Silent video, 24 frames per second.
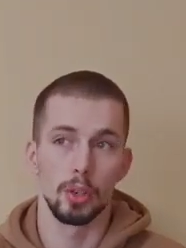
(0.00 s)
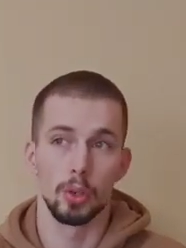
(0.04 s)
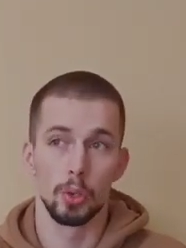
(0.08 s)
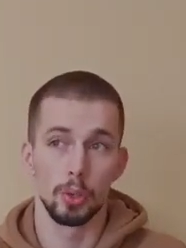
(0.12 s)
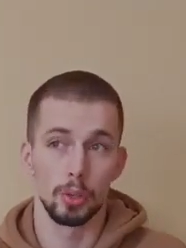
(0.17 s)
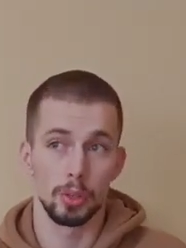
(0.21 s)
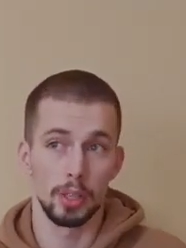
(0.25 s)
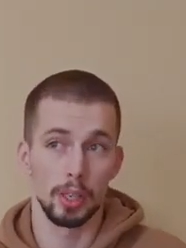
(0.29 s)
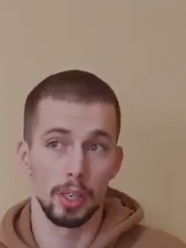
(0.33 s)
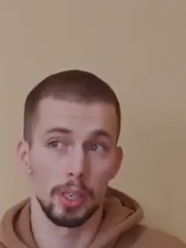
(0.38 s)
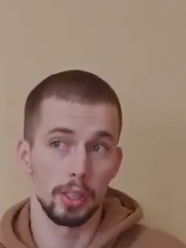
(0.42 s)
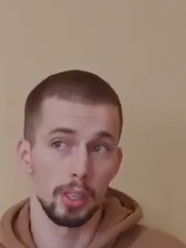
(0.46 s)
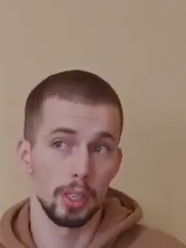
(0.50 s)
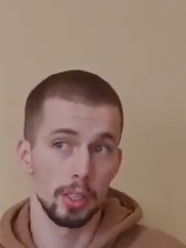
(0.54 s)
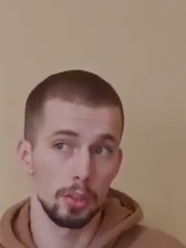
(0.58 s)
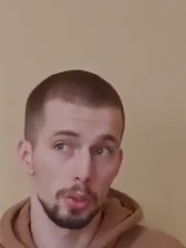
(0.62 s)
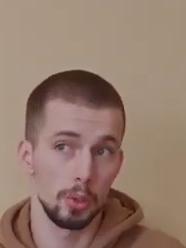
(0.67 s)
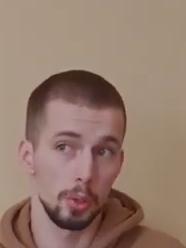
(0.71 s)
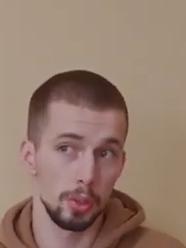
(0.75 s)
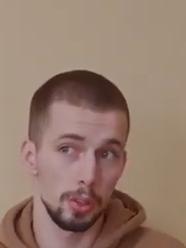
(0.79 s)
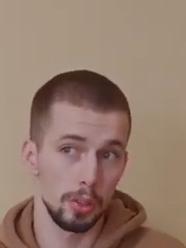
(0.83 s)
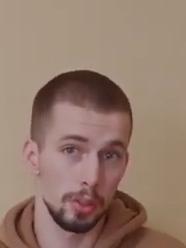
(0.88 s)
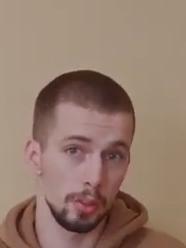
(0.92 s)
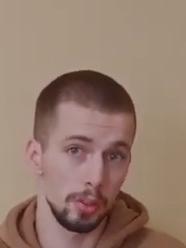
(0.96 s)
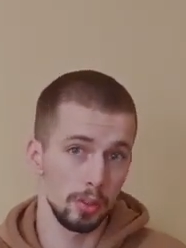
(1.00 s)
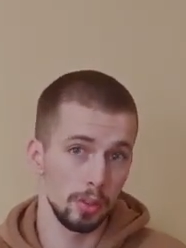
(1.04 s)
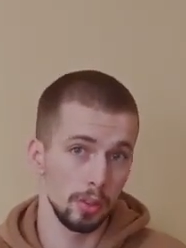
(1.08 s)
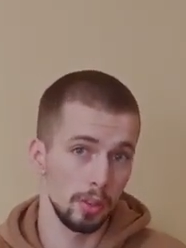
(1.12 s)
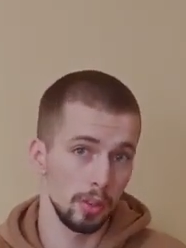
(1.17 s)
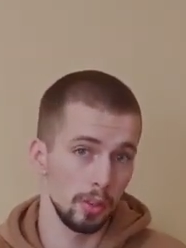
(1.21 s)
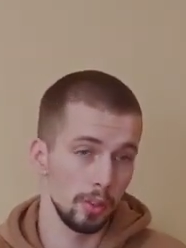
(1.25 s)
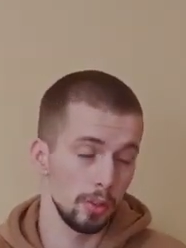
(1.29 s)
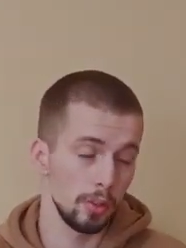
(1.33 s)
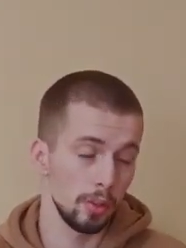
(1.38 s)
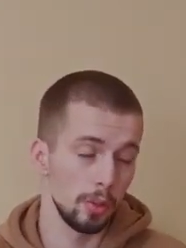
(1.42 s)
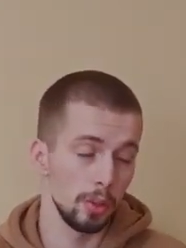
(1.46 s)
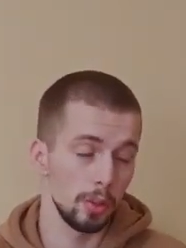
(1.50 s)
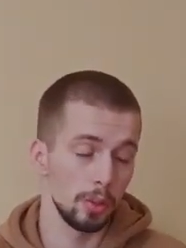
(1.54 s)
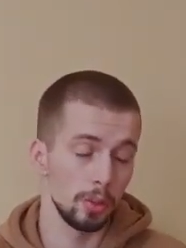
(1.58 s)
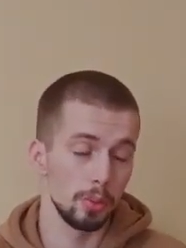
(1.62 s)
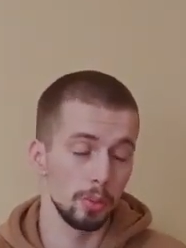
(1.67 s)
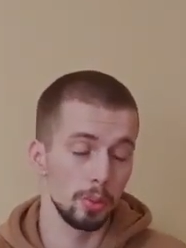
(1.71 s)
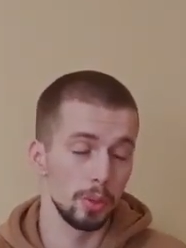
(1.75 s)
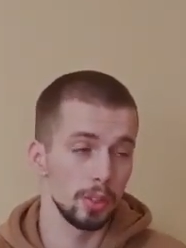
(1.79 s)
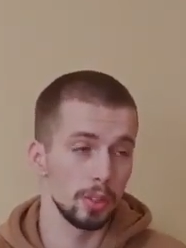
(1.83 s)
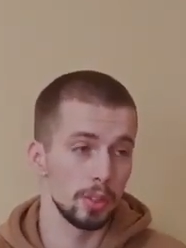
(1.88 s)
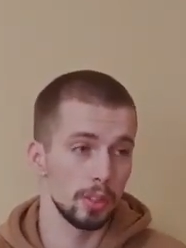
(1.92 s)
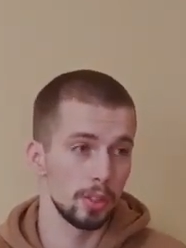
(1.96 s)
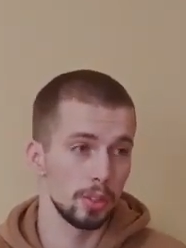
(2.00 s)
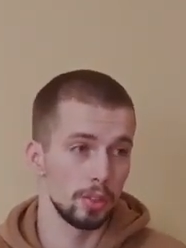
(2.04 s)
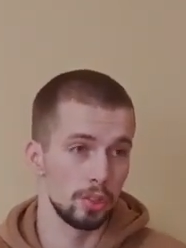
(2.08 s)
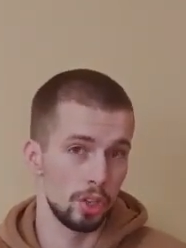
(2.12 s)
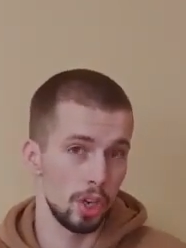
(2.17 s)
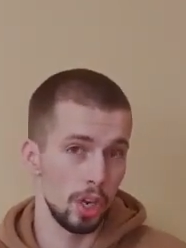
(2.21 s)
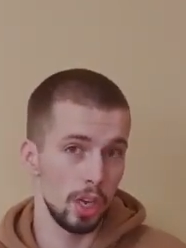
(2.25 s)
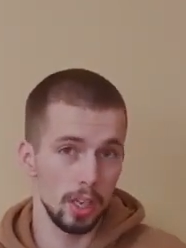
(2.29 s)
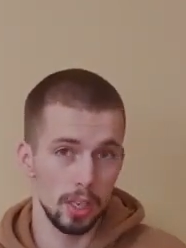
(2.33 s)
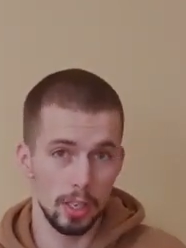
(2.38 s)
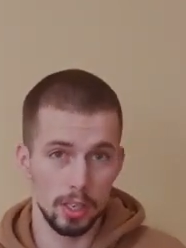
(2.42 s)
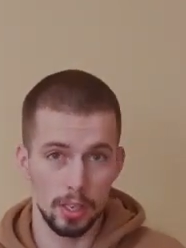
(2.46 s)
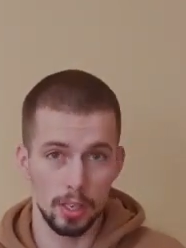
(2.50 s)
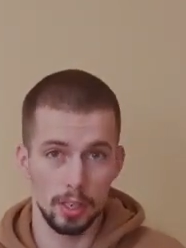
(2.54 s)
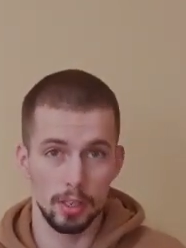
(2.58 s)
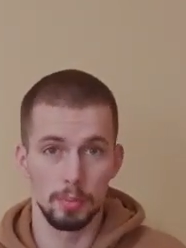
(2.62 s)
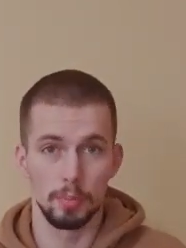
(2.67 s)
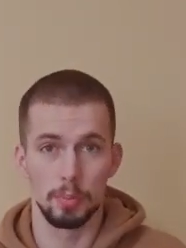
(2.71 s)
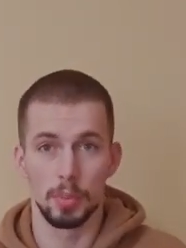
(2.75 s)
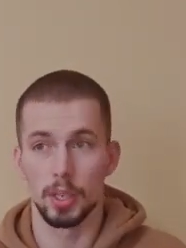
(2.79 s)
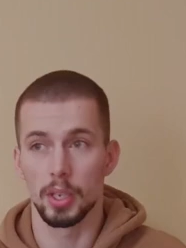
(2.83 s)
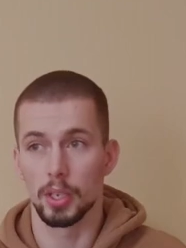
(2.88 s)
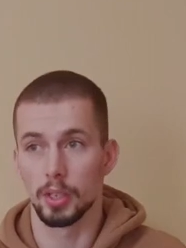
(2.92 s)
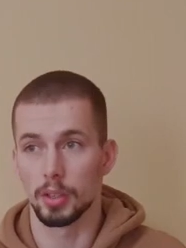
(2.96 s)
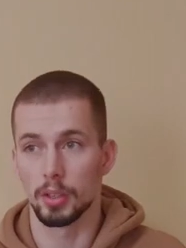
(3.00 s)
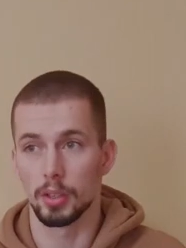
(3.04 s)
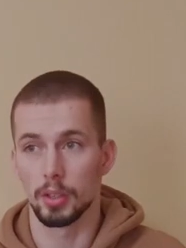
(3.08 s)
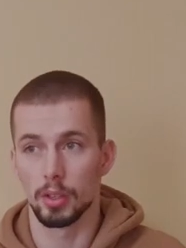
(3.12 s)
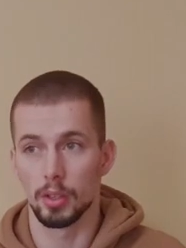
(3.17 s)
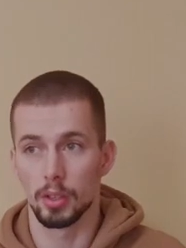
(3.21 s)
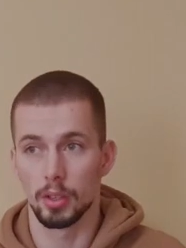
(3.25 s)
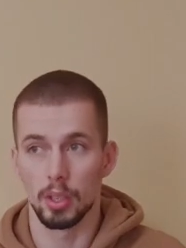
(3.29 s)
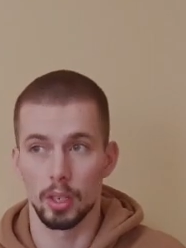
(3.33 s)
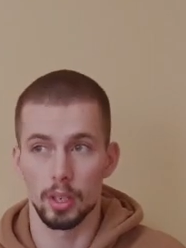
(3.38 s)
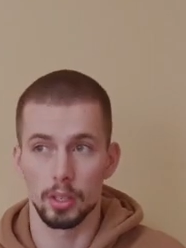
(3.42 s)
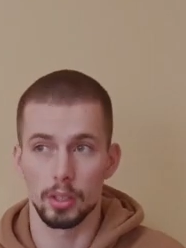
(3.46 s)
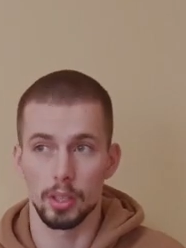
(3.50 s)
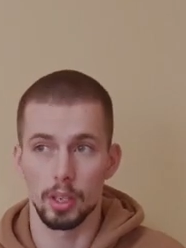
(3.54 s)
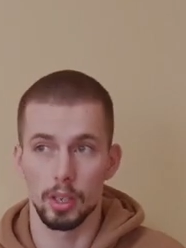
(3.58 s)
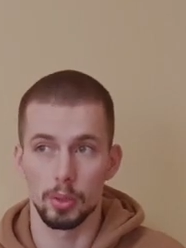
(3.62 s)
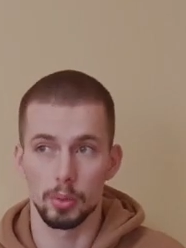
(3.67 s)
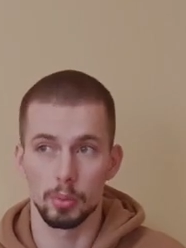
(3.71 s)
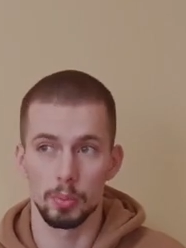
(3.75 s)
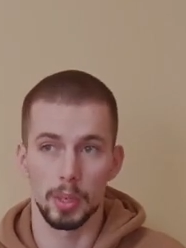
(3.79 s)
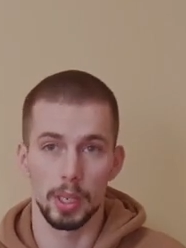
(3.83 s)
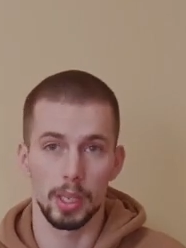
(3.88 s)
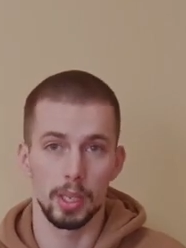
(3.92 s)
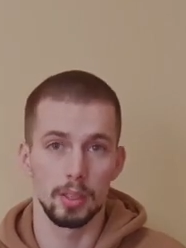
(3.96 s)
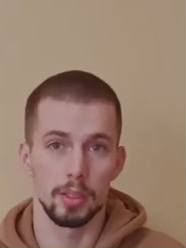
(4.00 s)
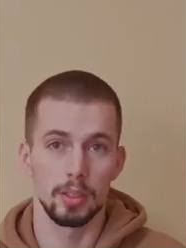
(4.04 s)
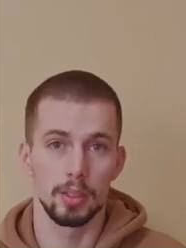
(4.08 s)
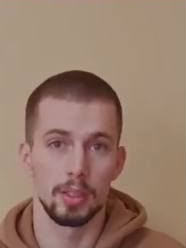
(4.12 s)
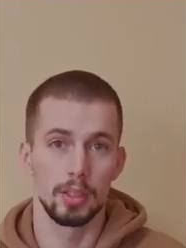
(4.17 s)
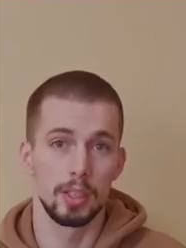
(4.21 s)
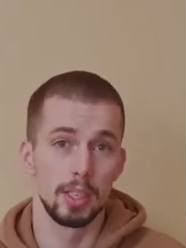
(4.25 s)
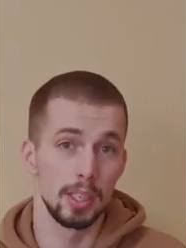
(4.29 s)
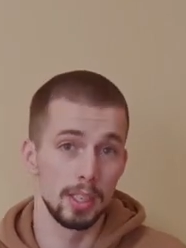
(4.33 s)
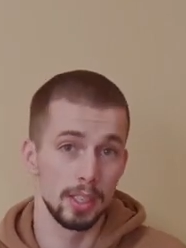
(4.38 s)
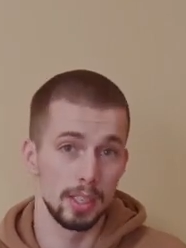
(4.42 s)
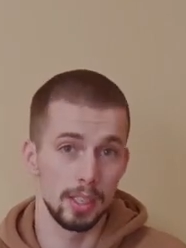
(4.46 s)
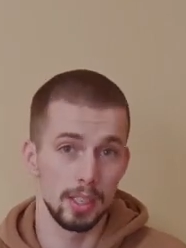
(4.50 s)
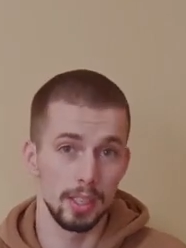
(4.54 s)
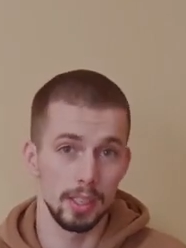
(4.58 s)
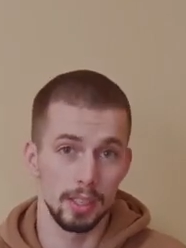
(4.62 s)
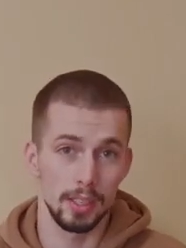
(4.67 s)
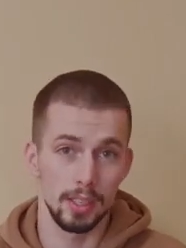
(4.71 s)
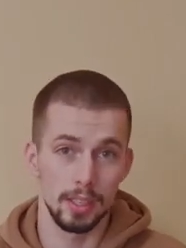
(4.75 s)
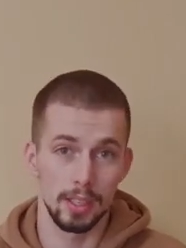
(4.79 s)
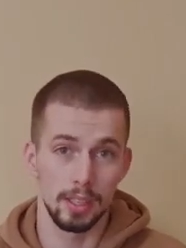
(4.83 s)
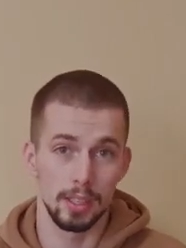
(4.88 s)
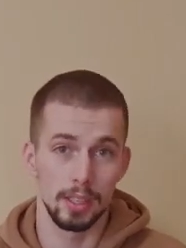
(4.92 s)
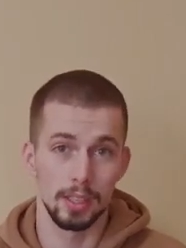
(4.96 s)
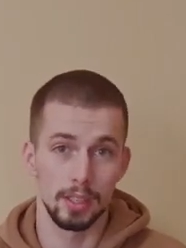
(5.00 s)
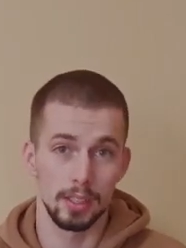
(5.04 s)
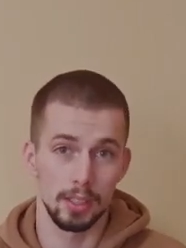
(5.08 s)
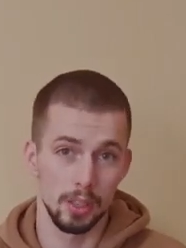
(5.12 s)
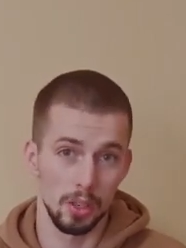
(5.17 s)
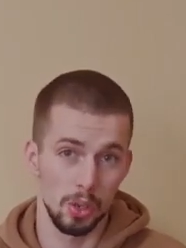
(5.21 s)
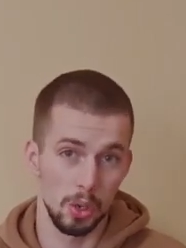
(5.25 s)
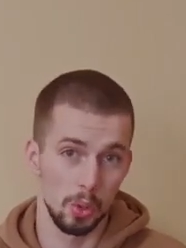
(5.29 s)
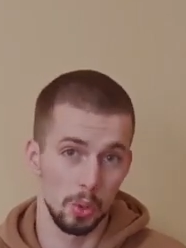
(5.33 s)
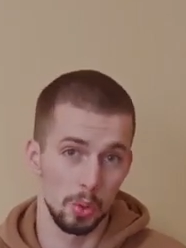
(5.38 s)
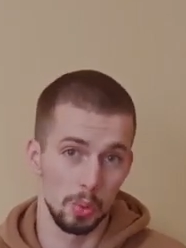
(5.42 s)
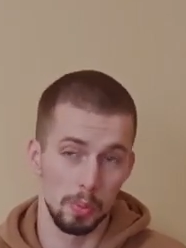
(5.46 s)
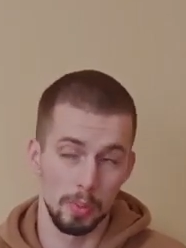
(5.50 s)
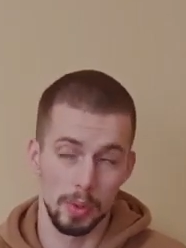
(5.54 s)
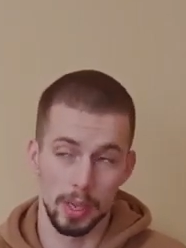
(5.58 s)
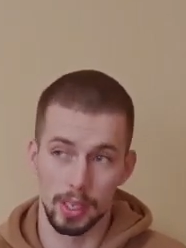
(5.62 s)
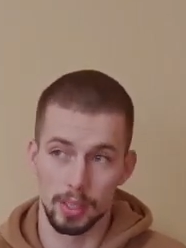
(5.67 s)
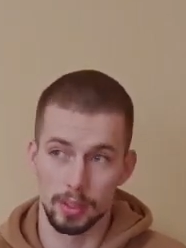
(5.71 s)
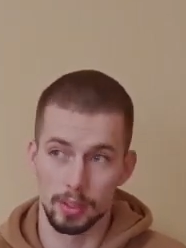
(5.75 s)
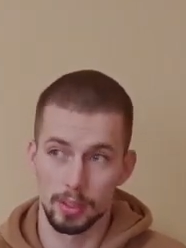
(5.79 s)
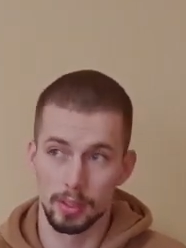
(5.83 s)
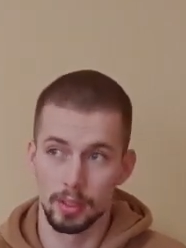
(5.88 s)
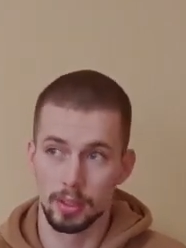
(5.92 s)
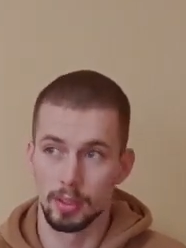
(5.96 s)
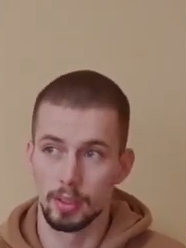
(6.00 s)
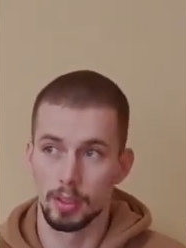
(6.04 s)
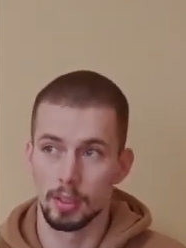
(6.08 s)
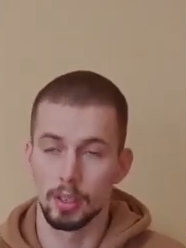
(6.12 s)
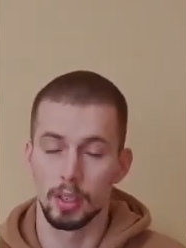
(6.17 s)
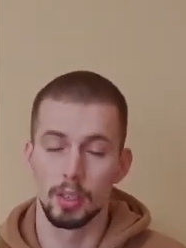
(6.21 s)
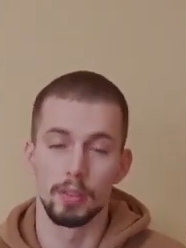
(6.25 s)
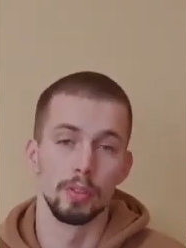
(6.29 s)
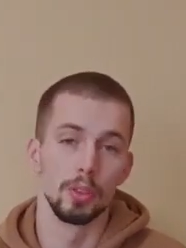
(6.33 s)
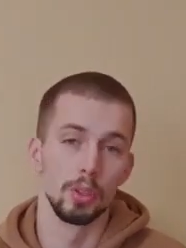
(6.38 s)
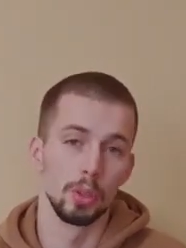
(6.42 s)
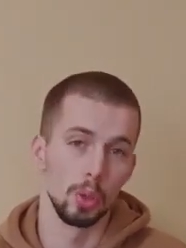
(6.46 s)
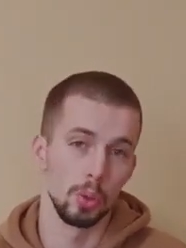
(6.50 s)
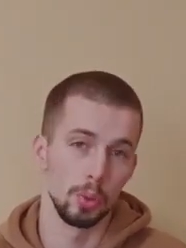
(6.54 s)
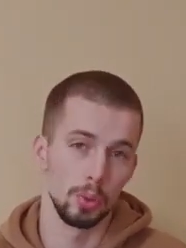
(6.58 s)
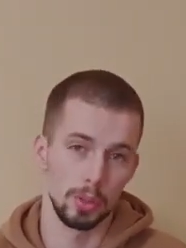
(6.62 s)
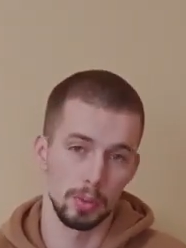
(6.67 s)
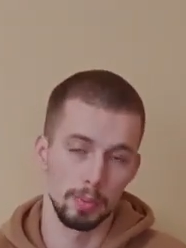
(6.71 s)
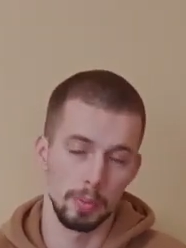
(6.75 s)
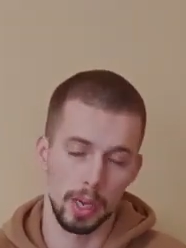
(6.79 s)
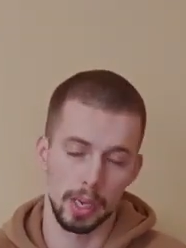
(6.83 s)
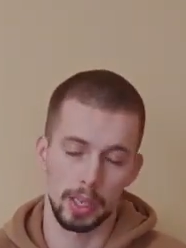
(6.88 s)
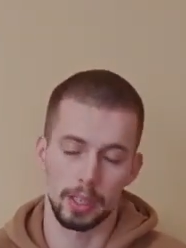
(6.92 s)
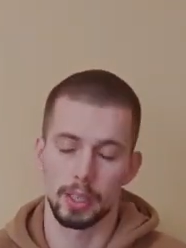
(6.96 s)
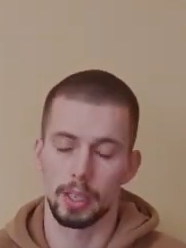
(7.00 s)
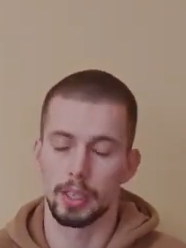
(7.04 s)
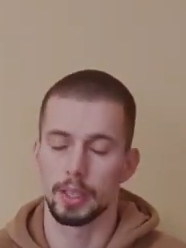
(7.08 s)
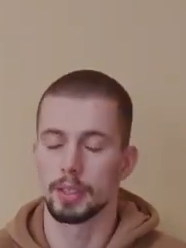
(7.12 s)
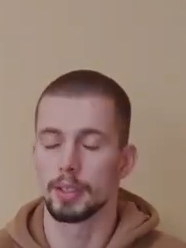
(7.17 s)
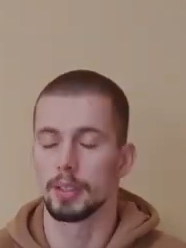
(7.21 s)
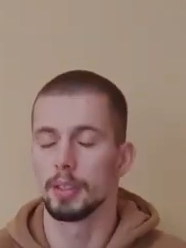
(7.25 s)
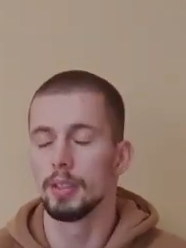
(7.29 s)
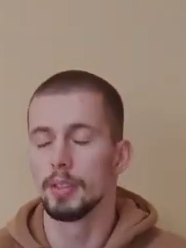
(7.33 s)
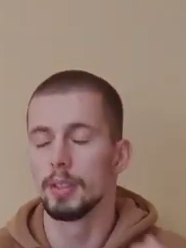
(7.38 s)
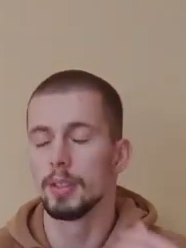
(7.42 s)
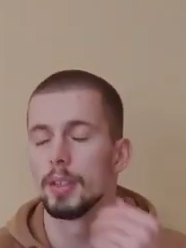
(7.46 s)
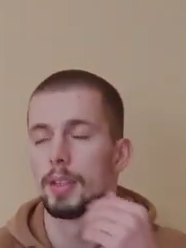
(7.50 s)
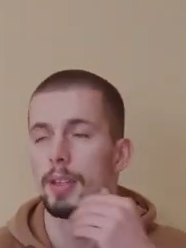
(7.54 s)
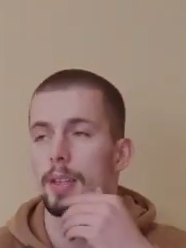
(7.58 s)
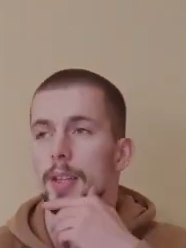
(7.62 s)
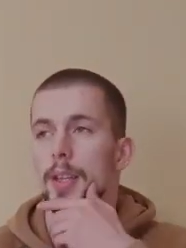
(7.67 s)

or they're not going to risk Jake being knocked out by a 60-year-old man, even though it's Mike Tyson.